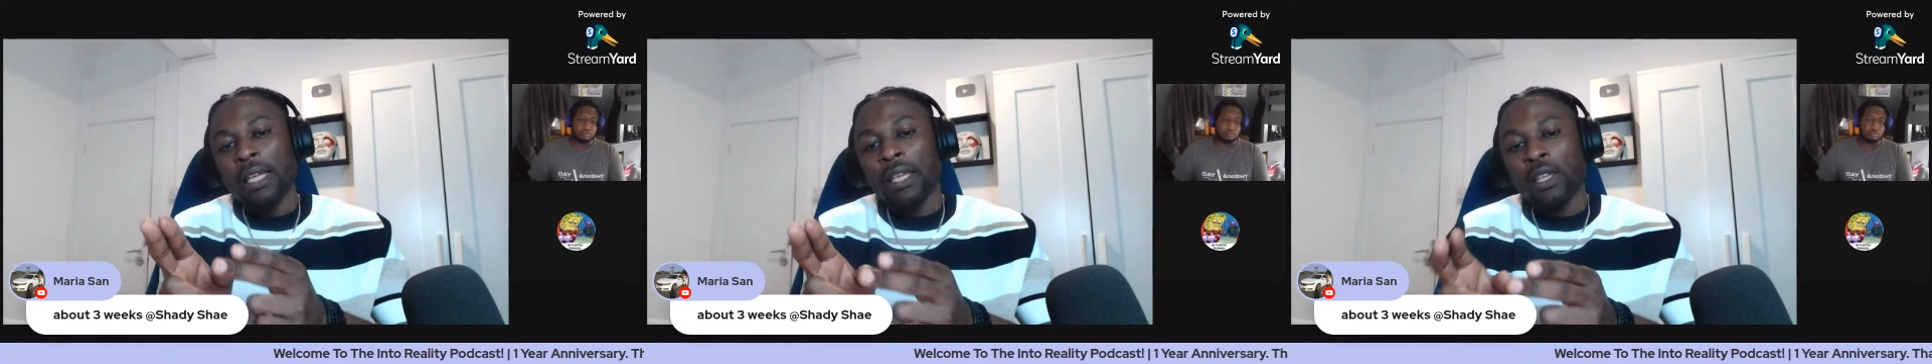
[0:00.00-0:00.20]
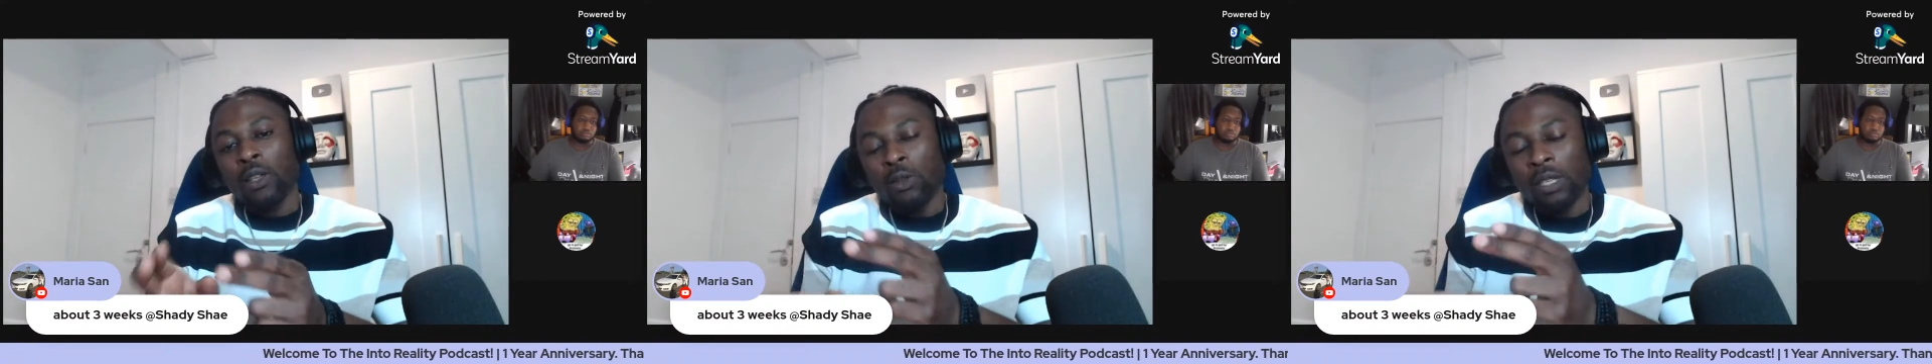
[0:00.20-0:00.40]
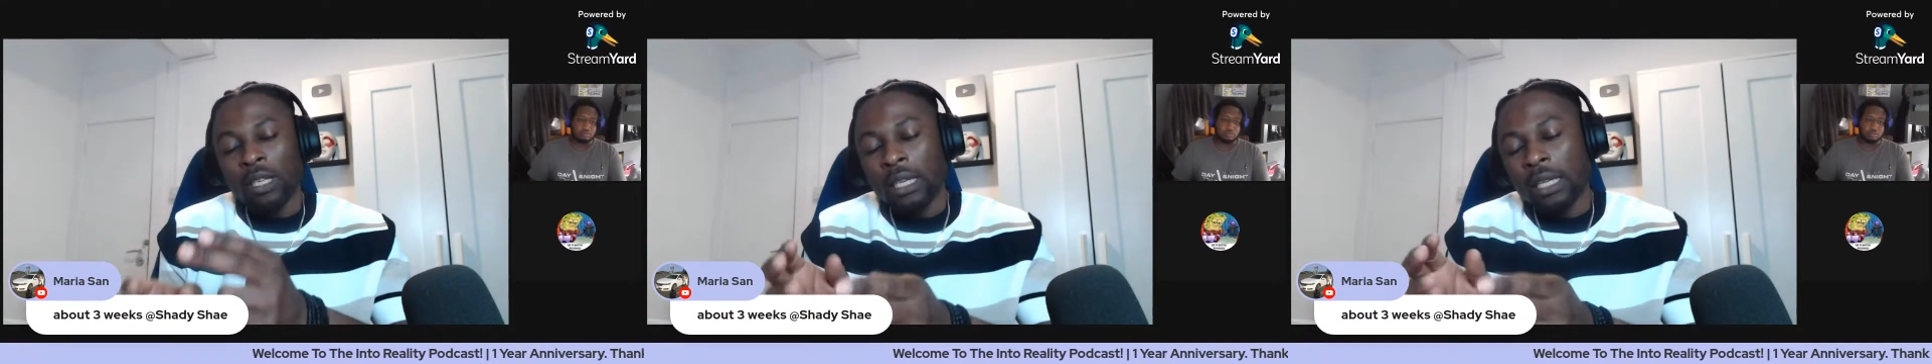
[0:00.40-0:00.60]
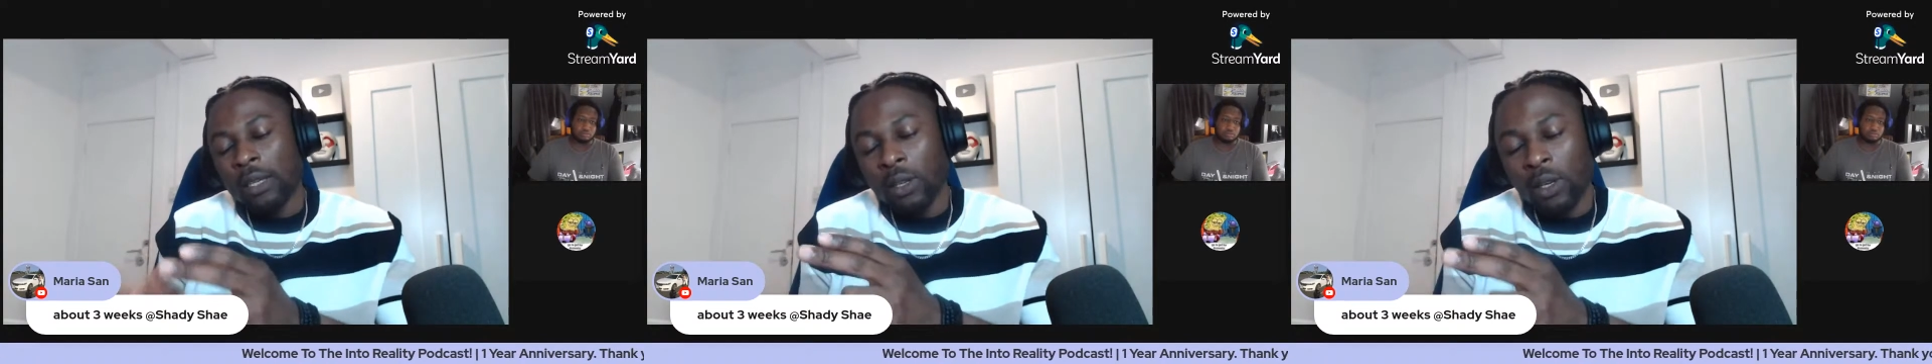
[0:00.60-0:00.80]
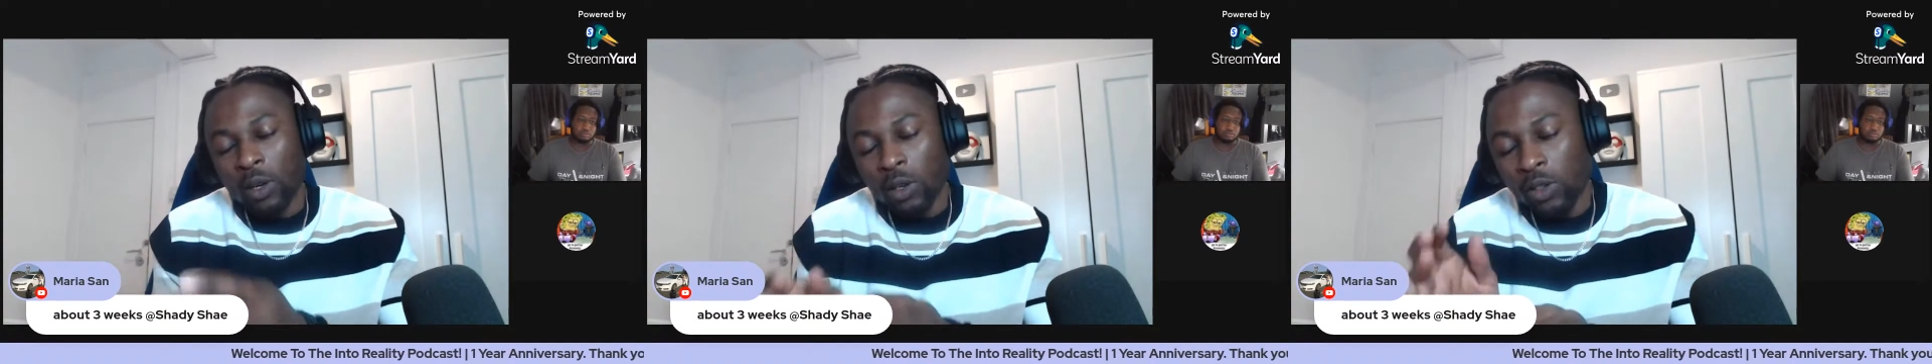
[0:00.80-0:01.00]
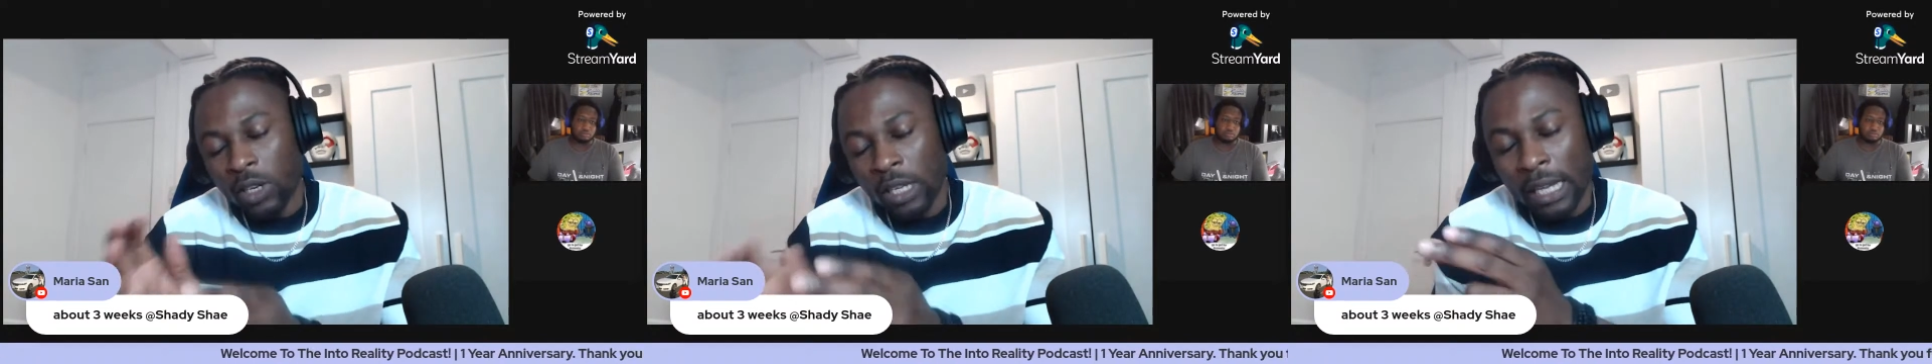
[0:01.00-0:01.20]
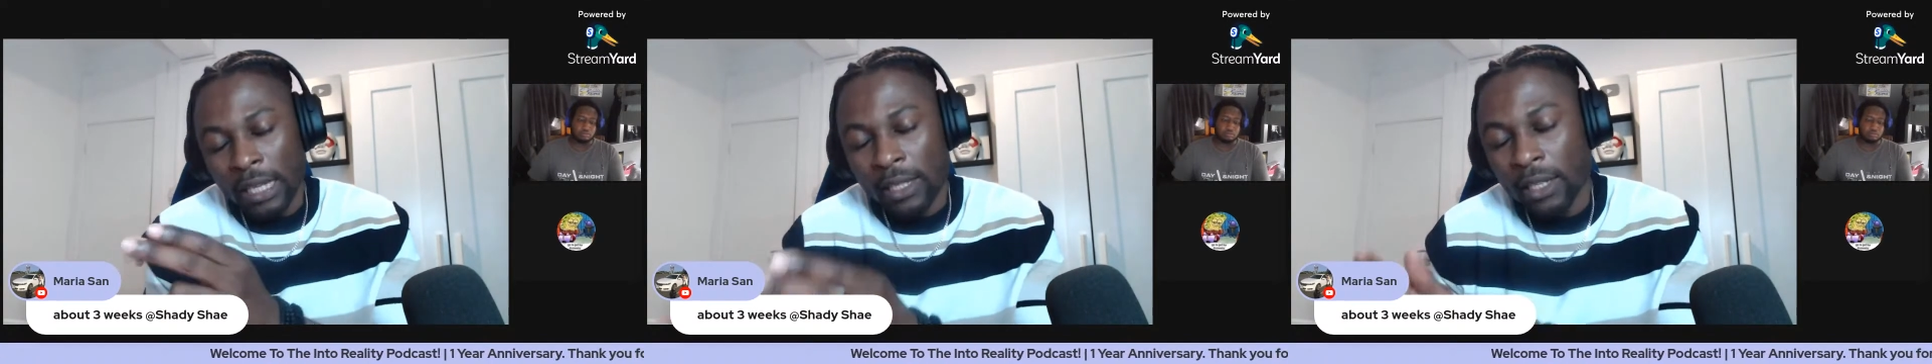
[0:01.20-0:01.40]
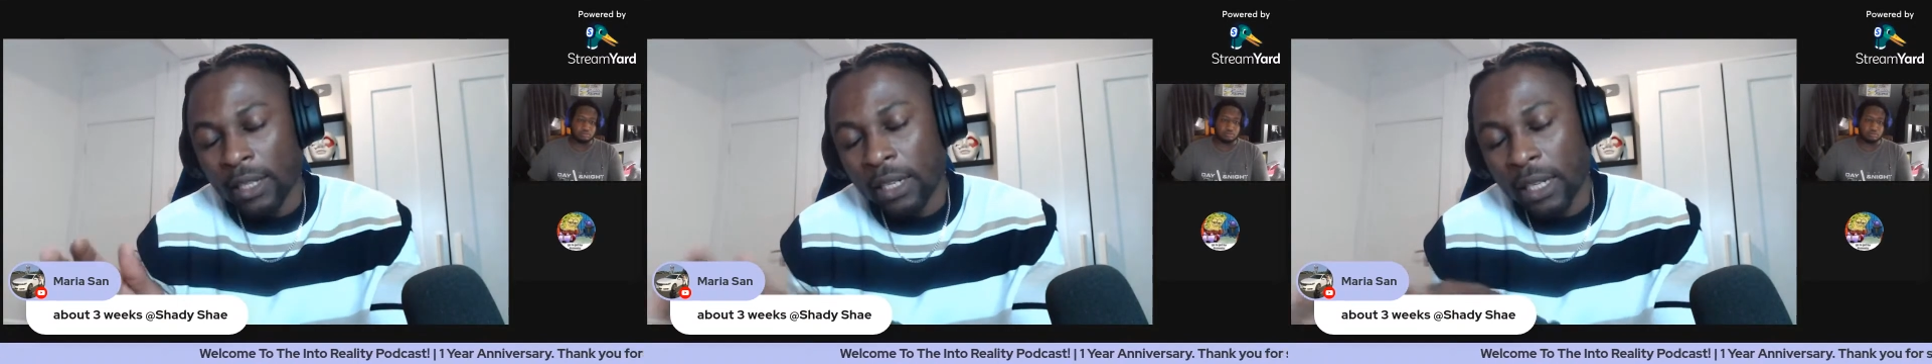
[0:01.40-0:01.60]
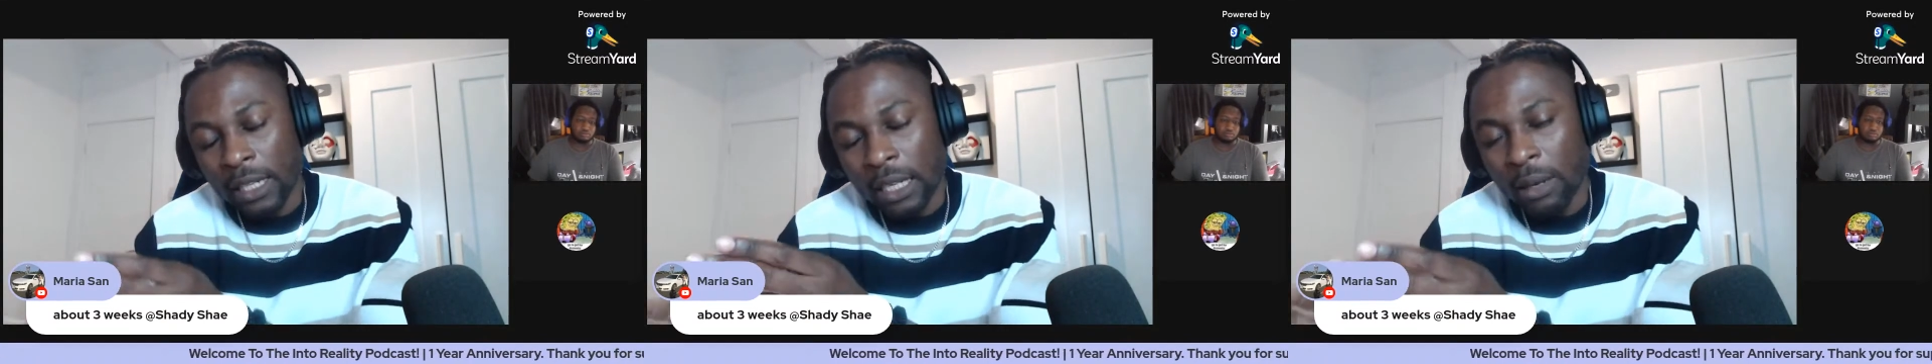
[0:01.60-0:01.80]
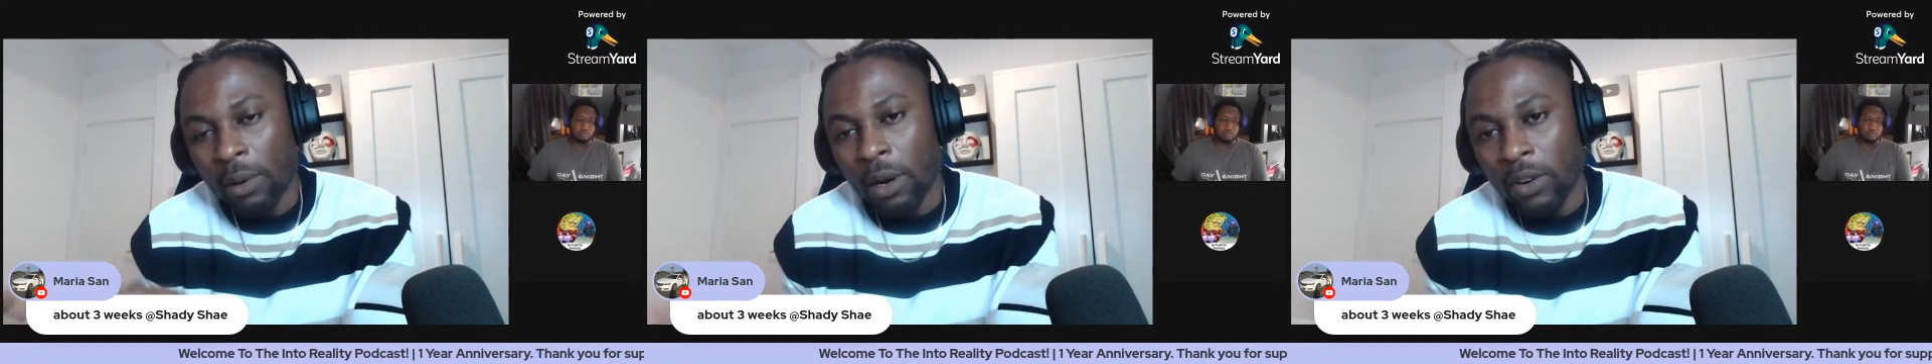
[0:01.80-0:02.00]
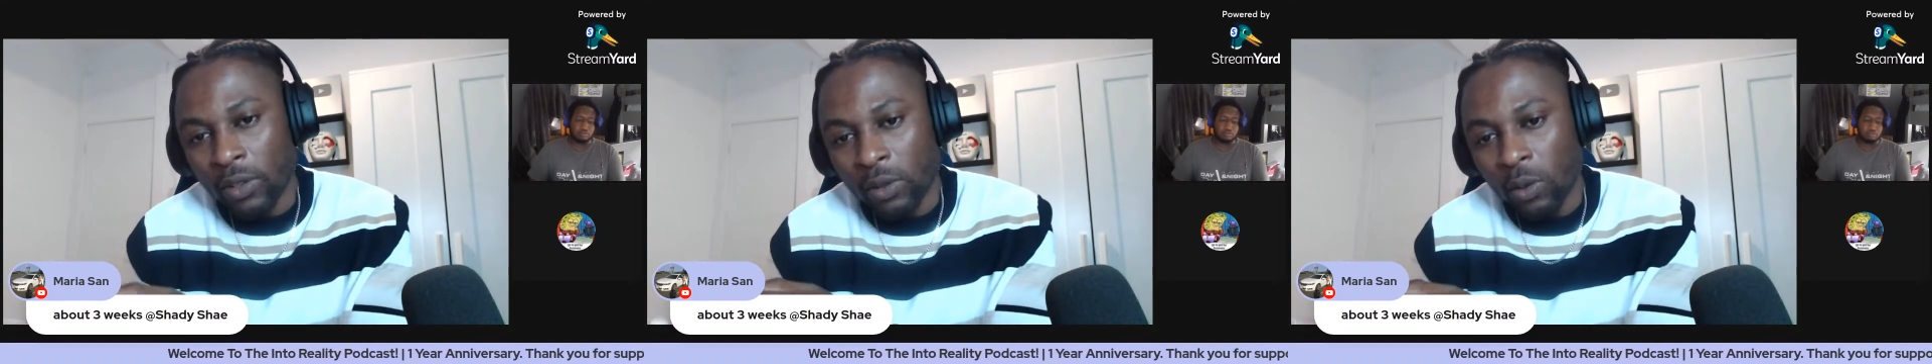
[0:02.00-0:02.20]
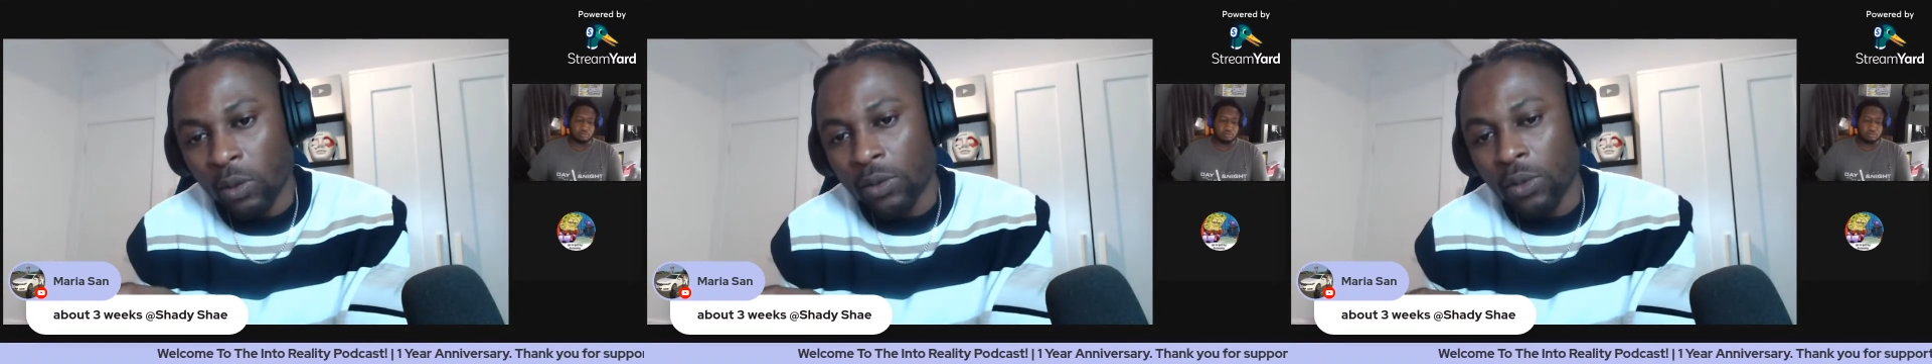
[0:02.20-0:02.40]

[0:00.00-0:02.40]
you continue getting a similar result.